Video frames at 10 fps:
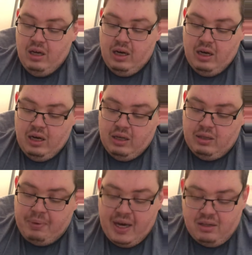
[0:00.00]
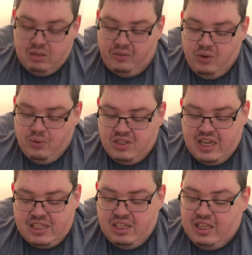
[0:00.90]
The petals, if you
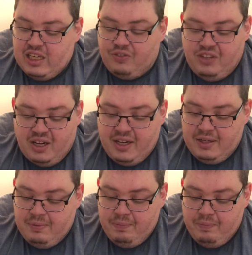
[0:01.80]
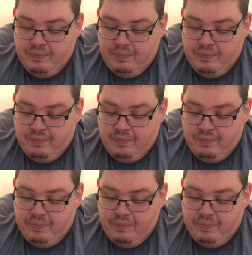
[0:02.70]
ingest it, that's fine.